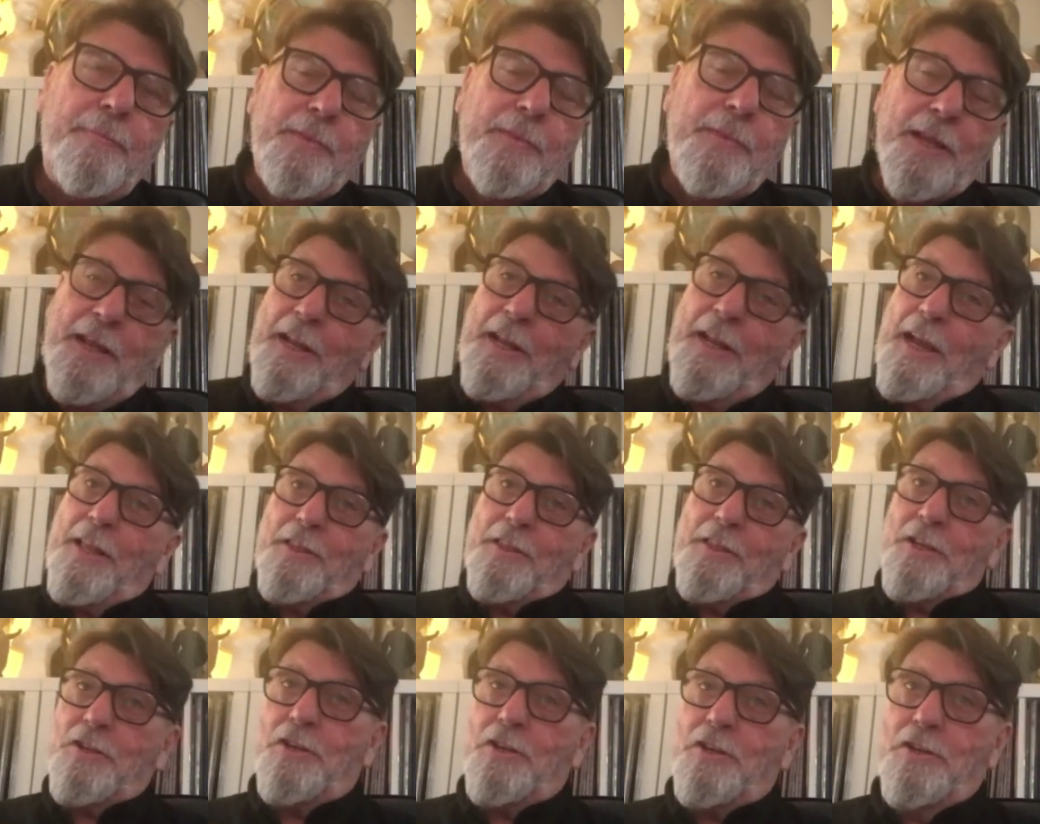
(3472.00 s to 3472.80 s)
And I had
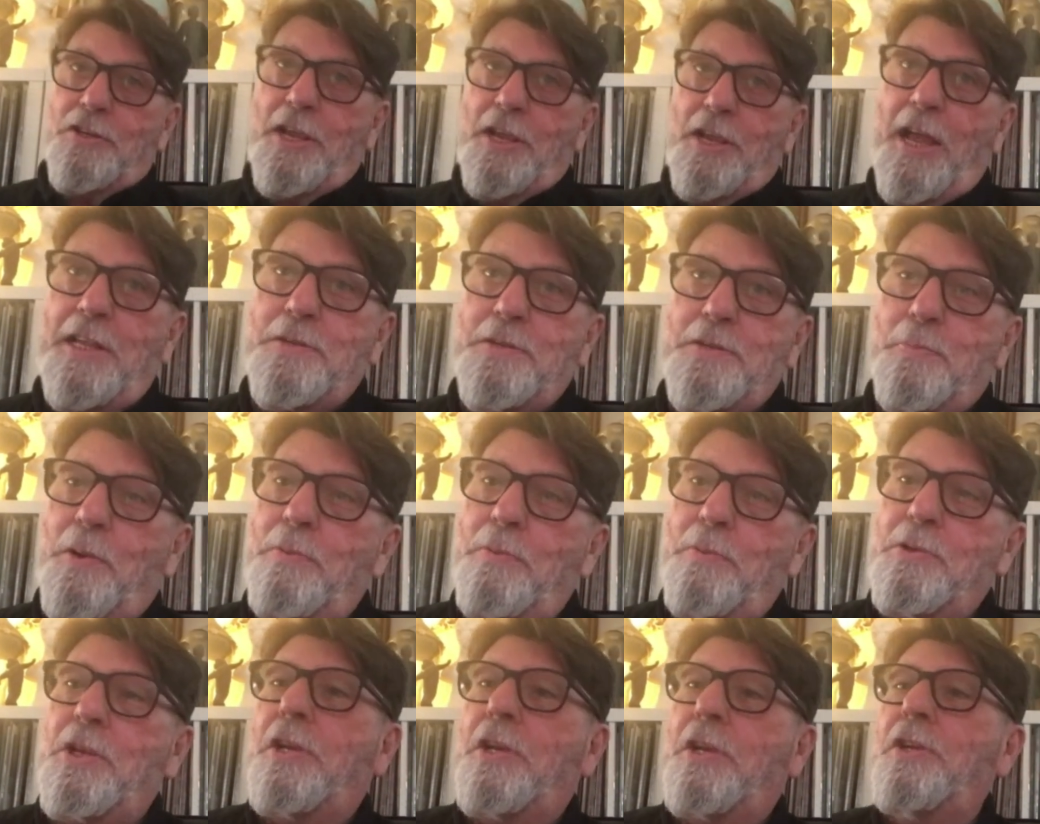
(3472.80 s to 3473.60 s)
this cassette, but it
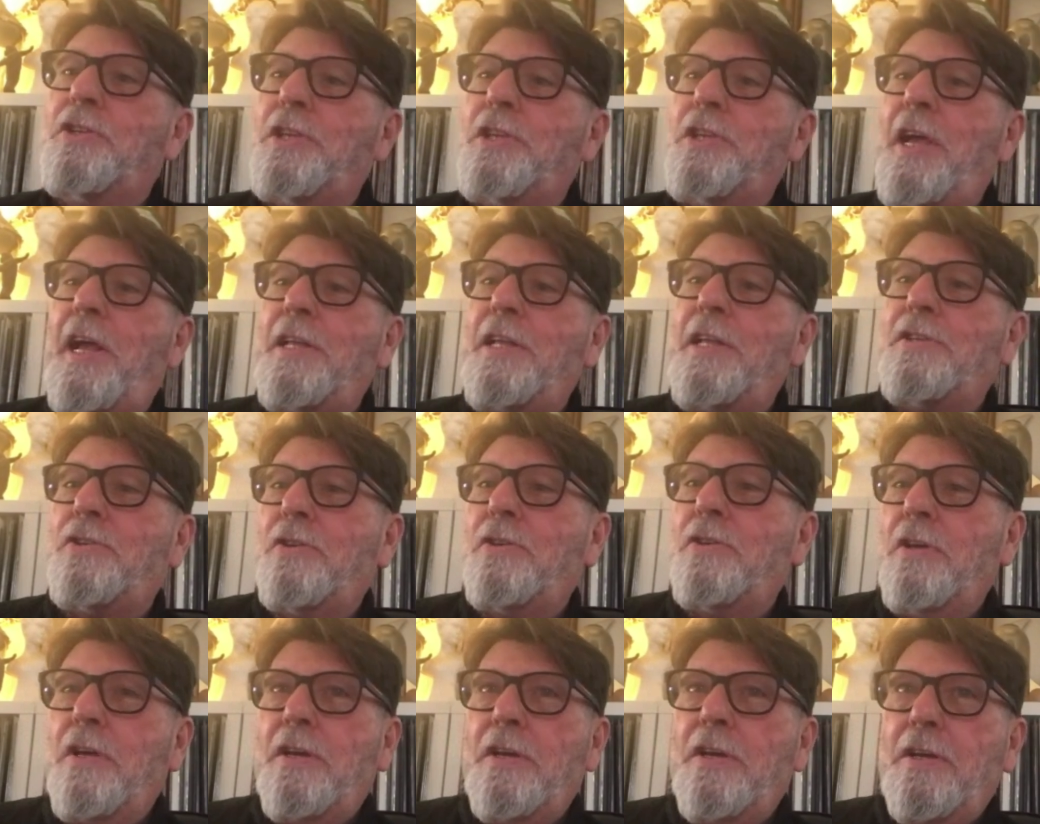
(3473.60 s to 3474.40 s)
was a cassette
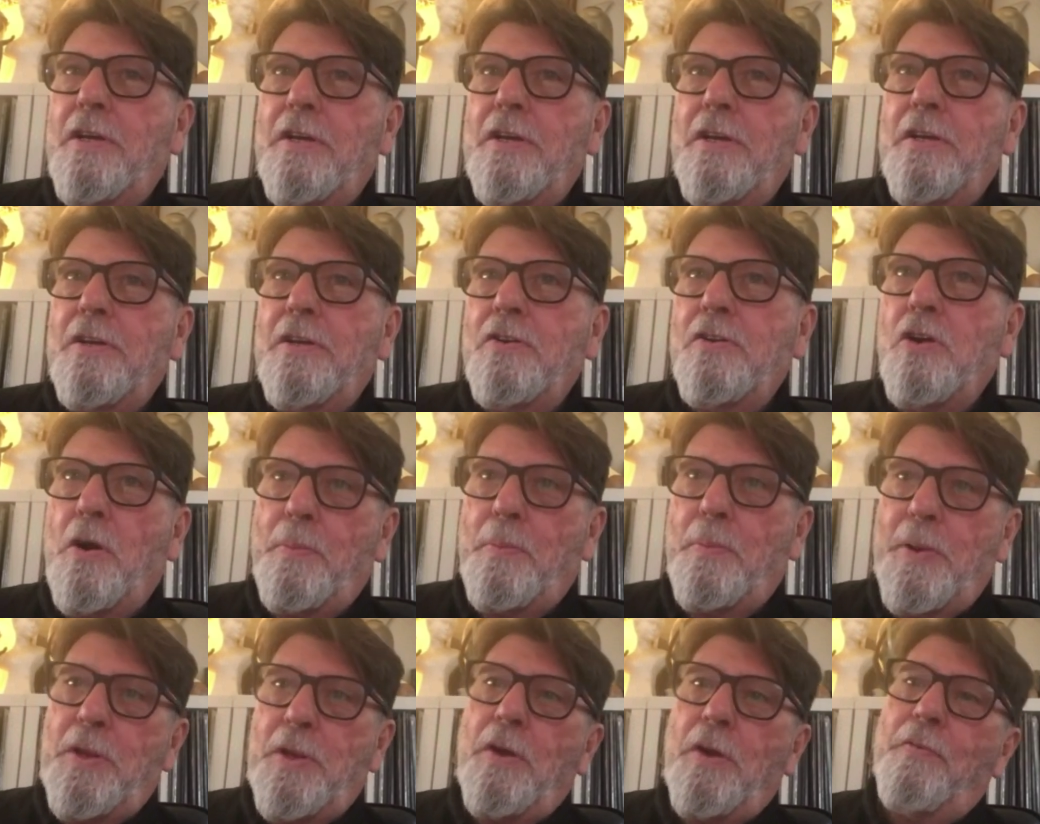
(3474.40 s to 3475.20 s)

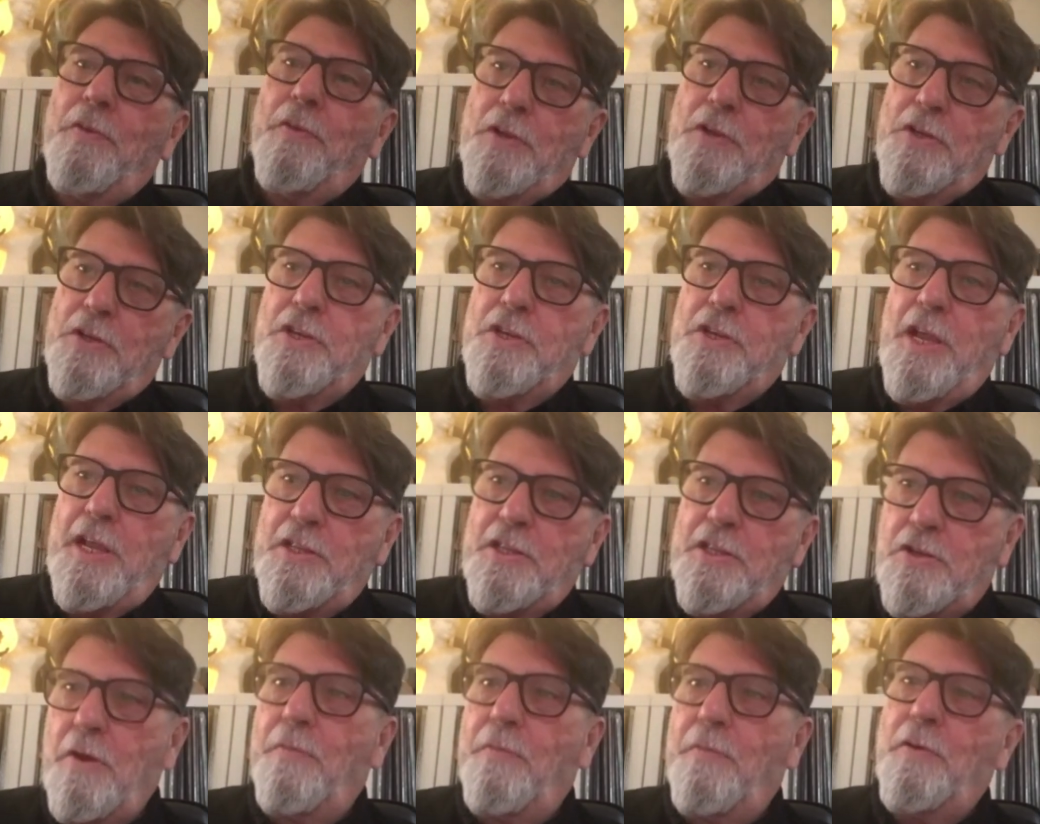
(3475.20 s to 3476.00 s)
copied off a
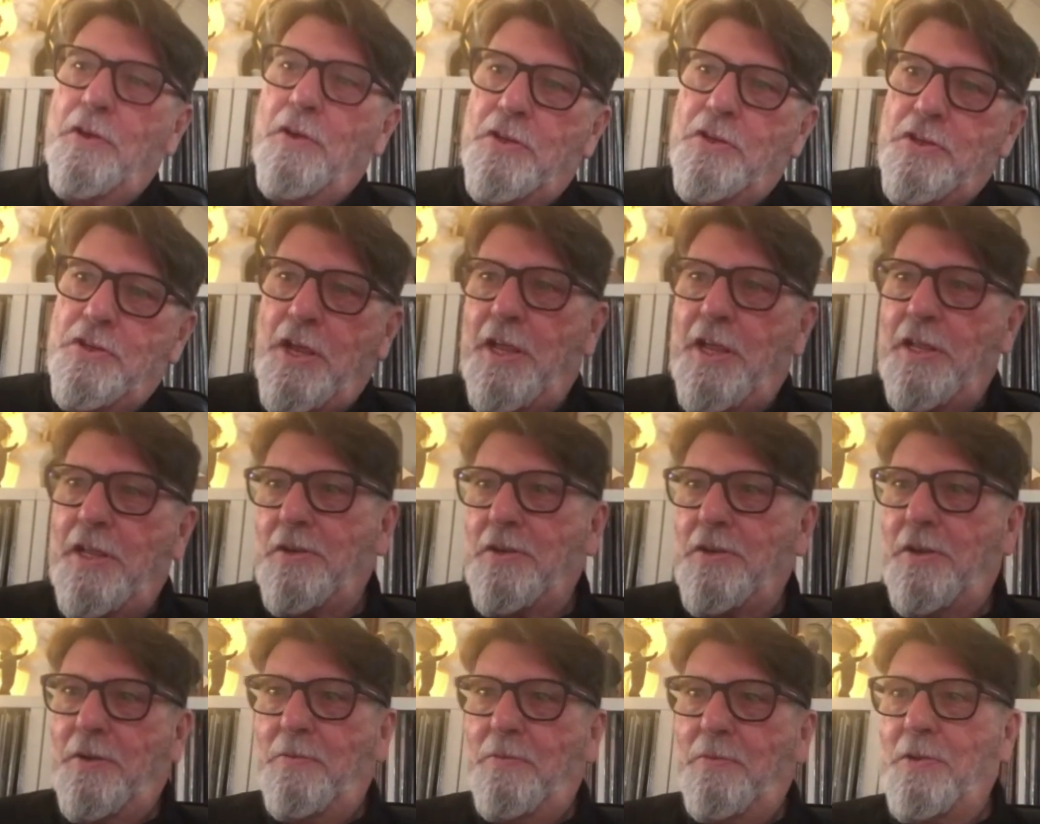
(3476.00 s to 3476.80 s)
cassette,
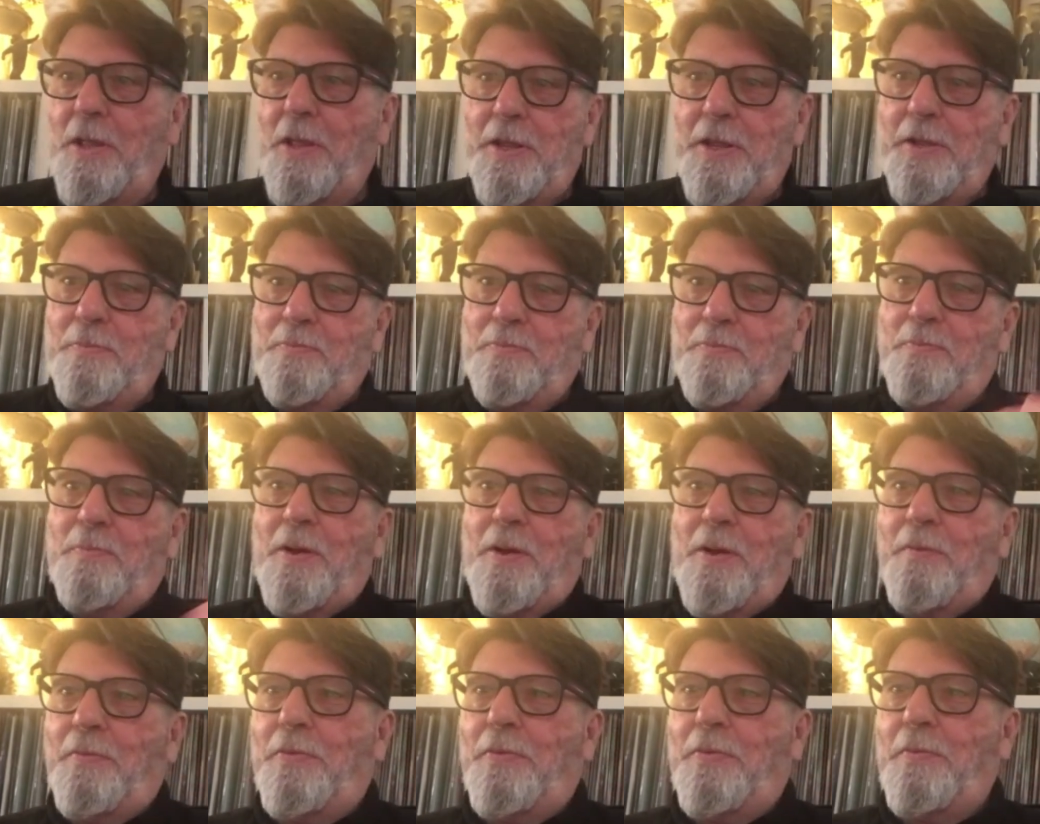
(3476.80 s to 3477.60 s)
and it was like
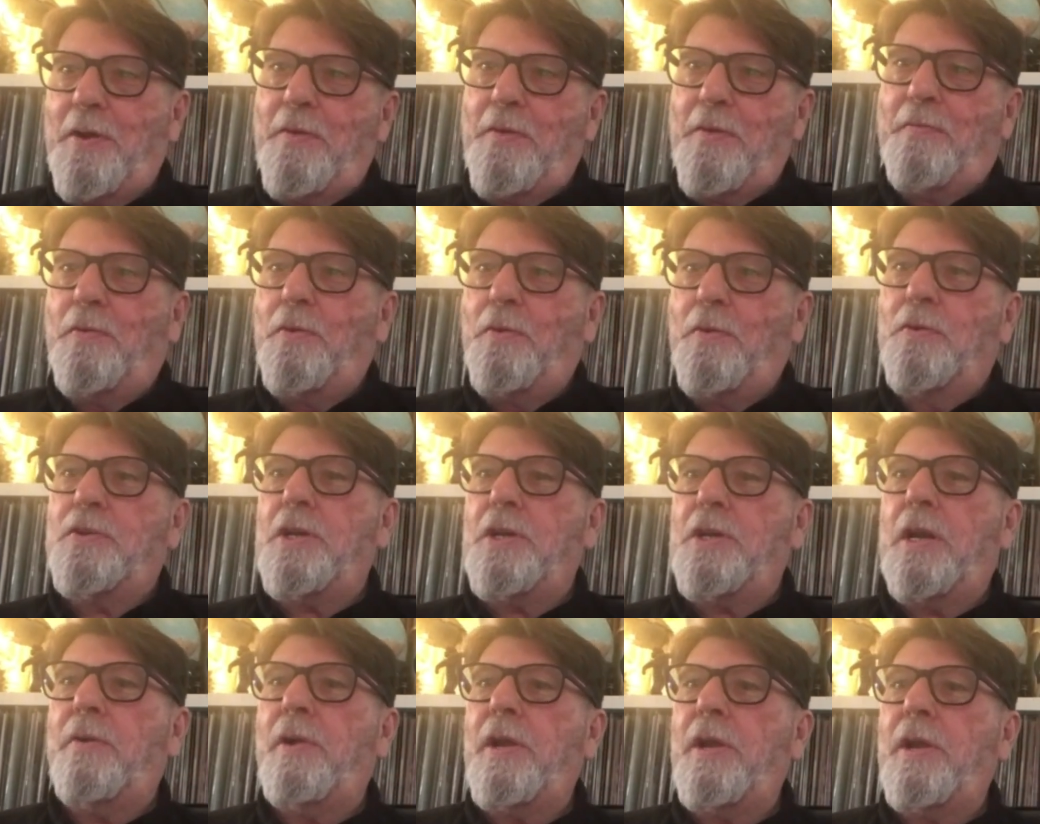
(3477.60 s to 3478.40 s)
about 3 or 4
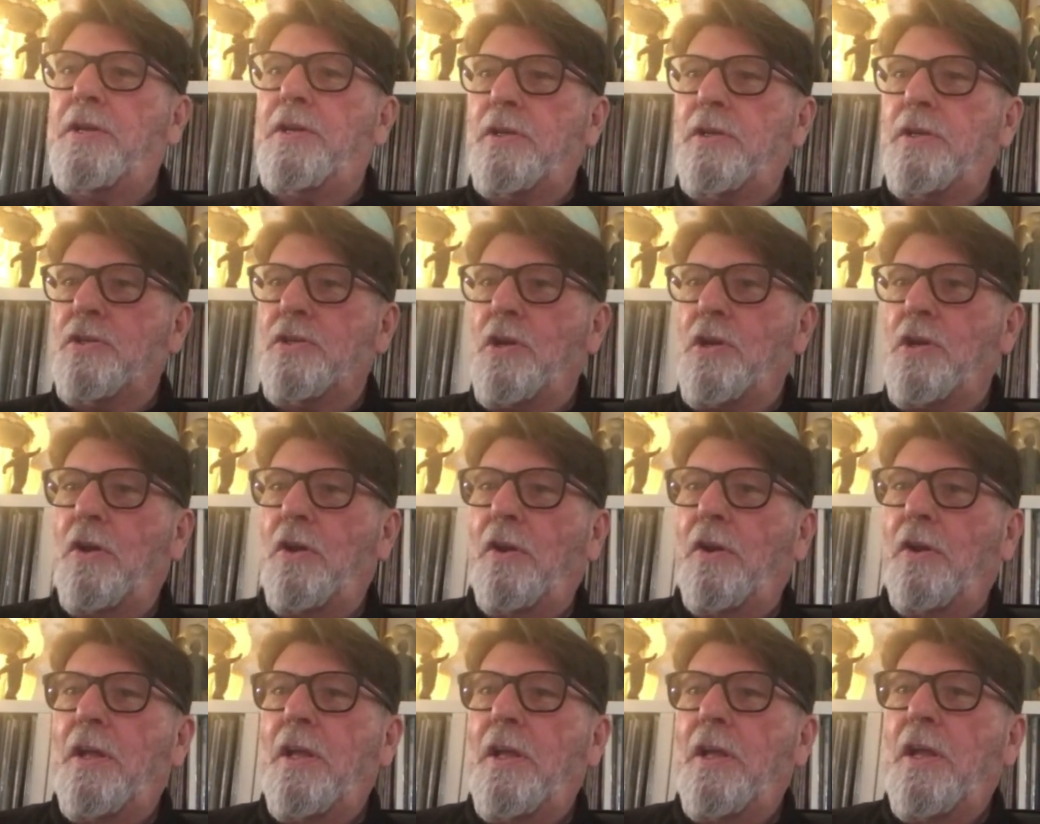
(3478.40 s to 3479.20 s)
generations
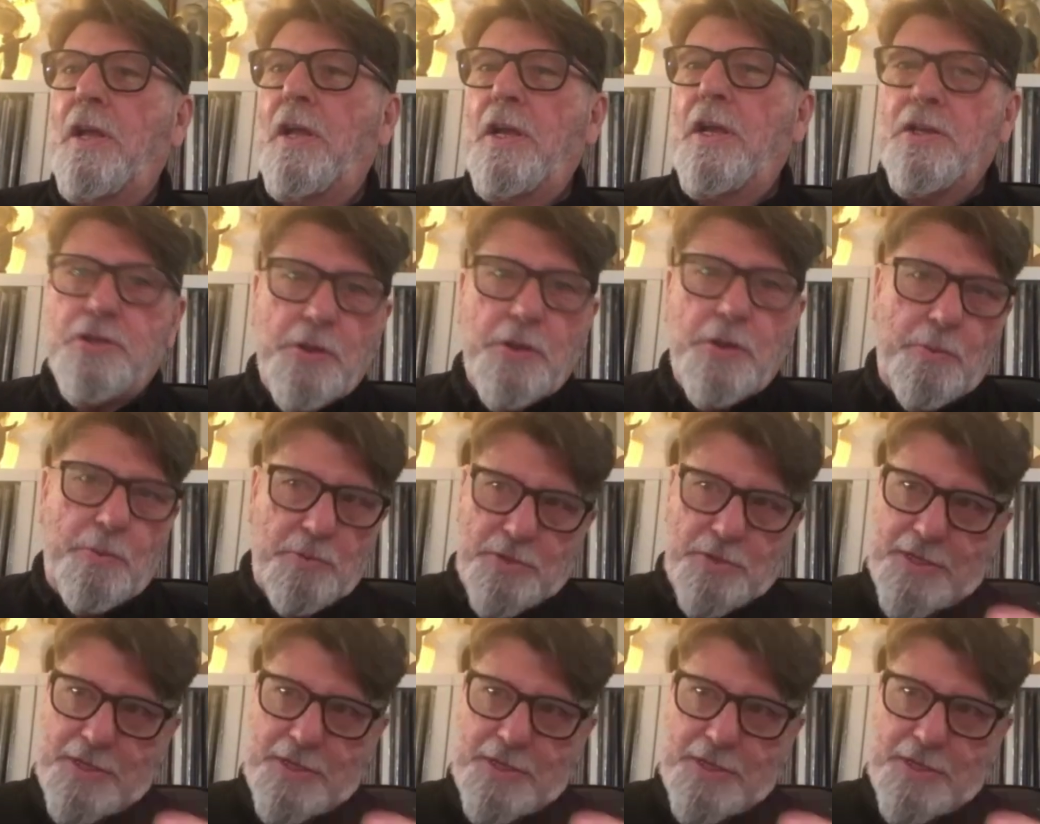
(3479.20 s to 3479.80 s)
on. So it was